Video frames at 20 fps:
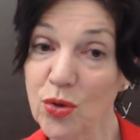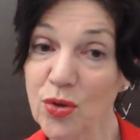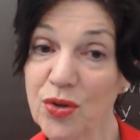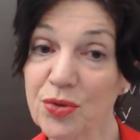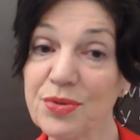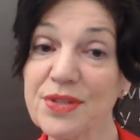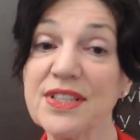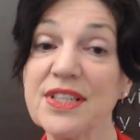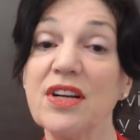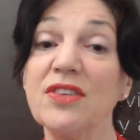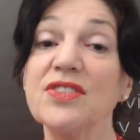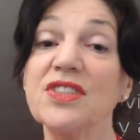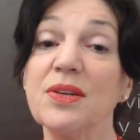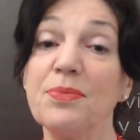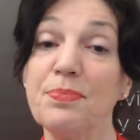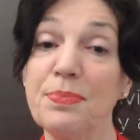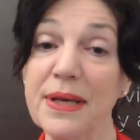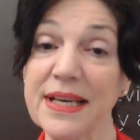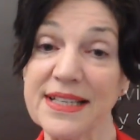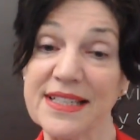the results are
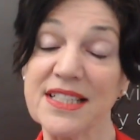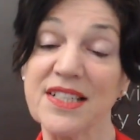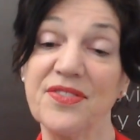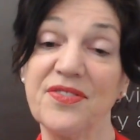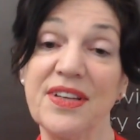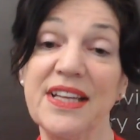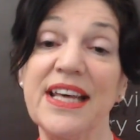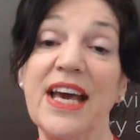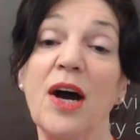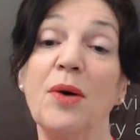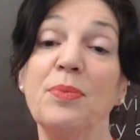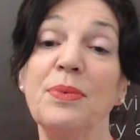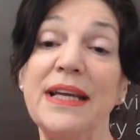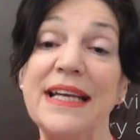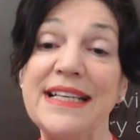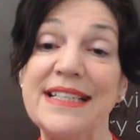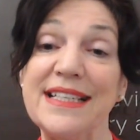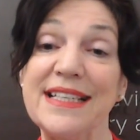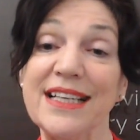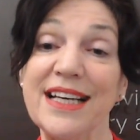mixed for the
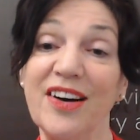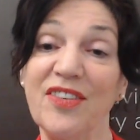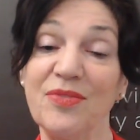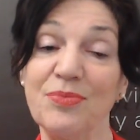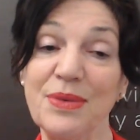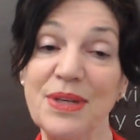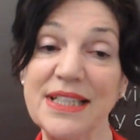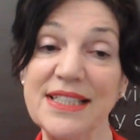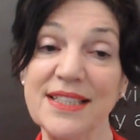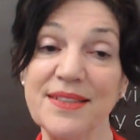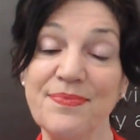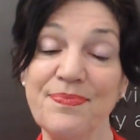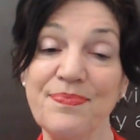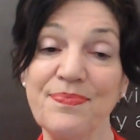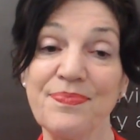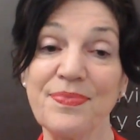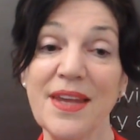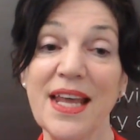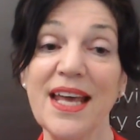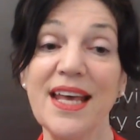Albanese government.
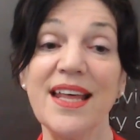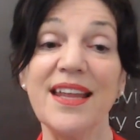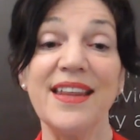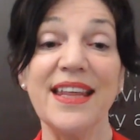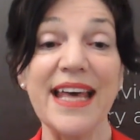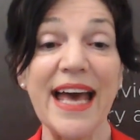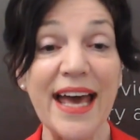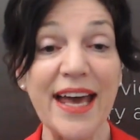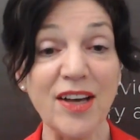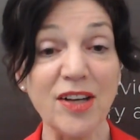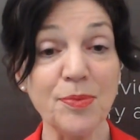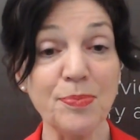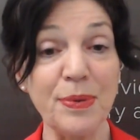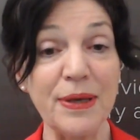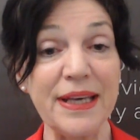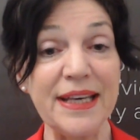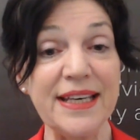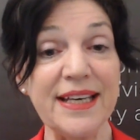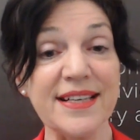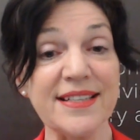The ALP
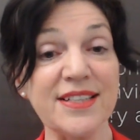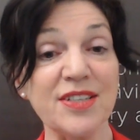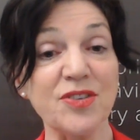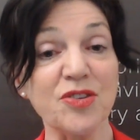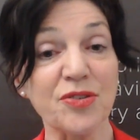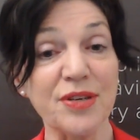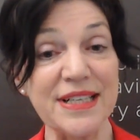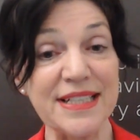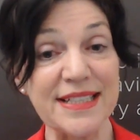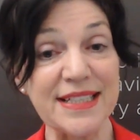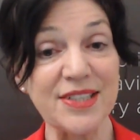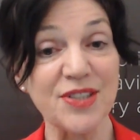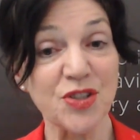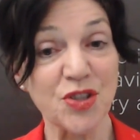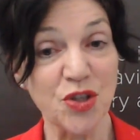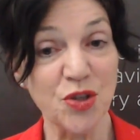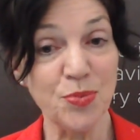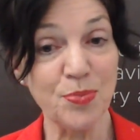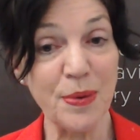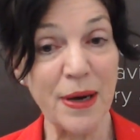has increased its
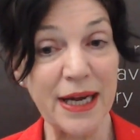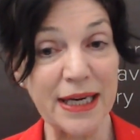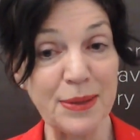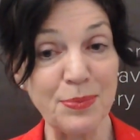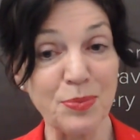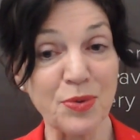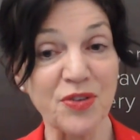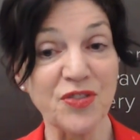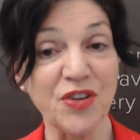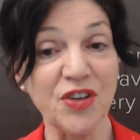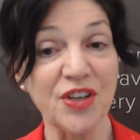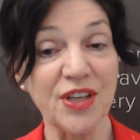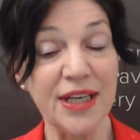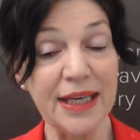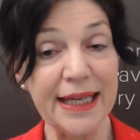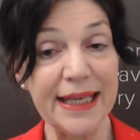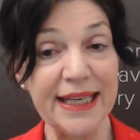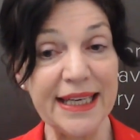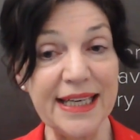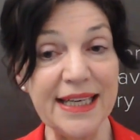two-party preferred
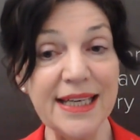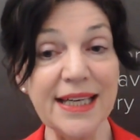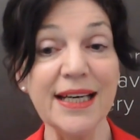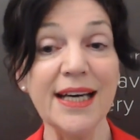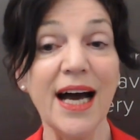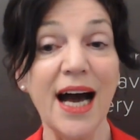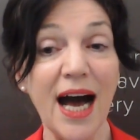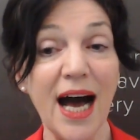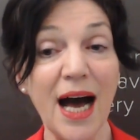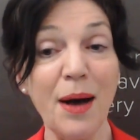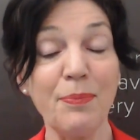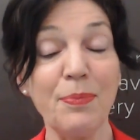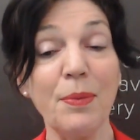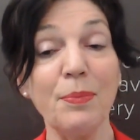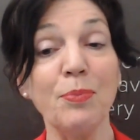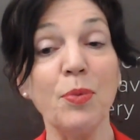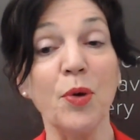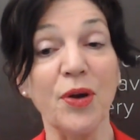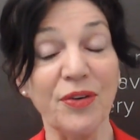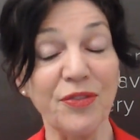lead up
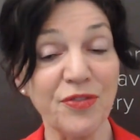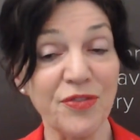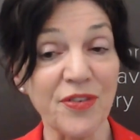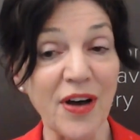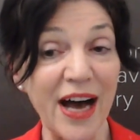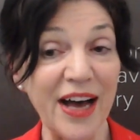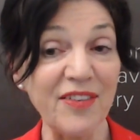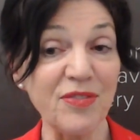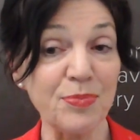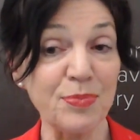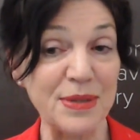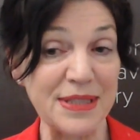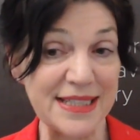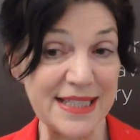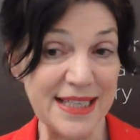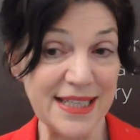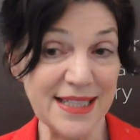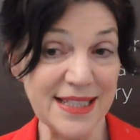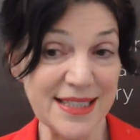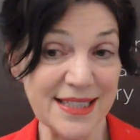
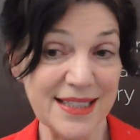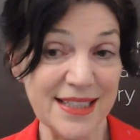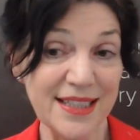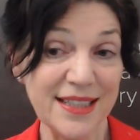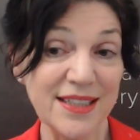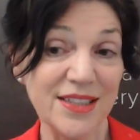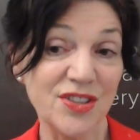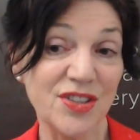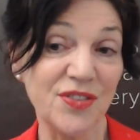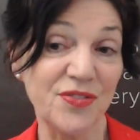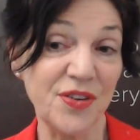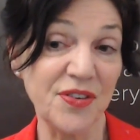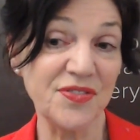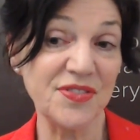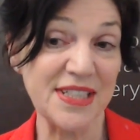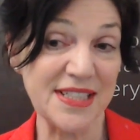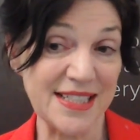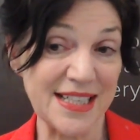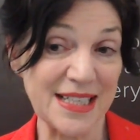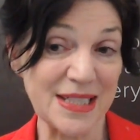0.5% to
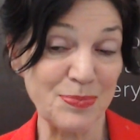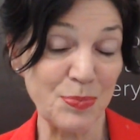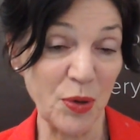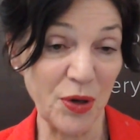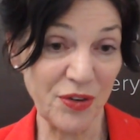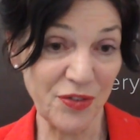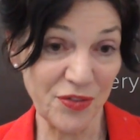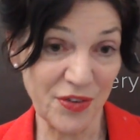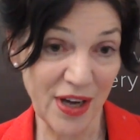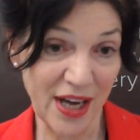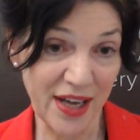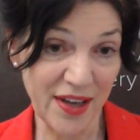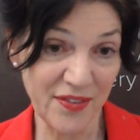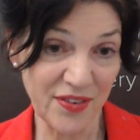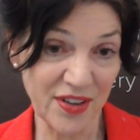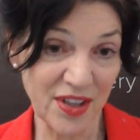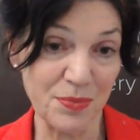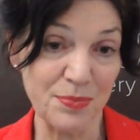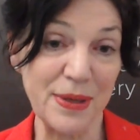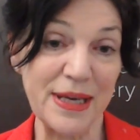56.5%
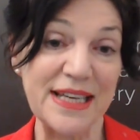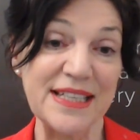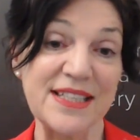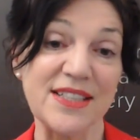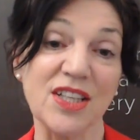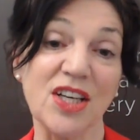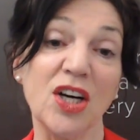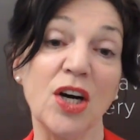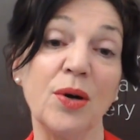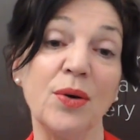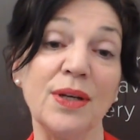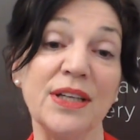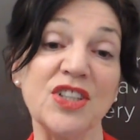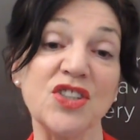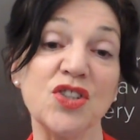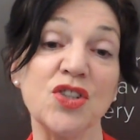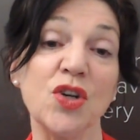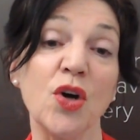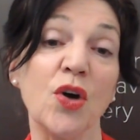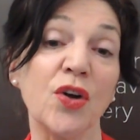compared to the
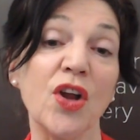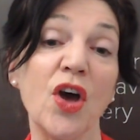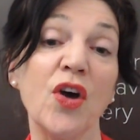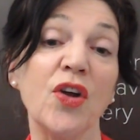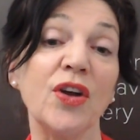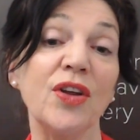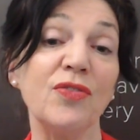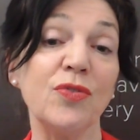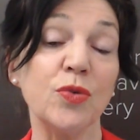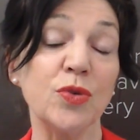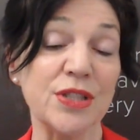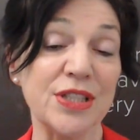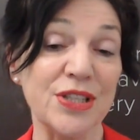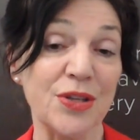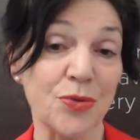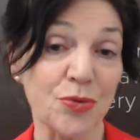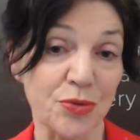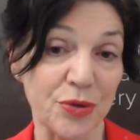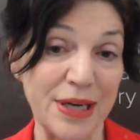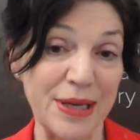coalition on only
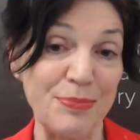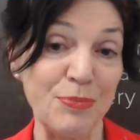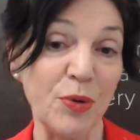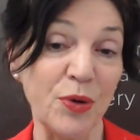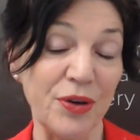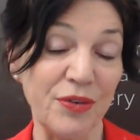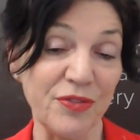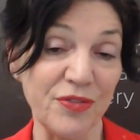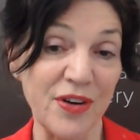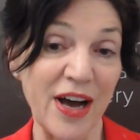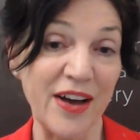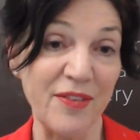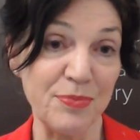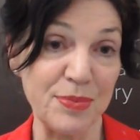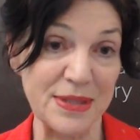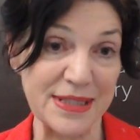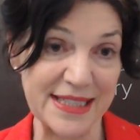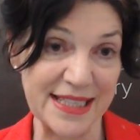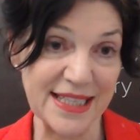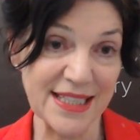
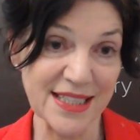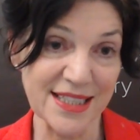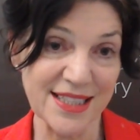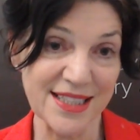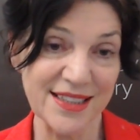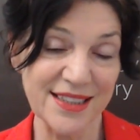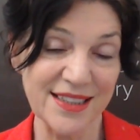43.5%.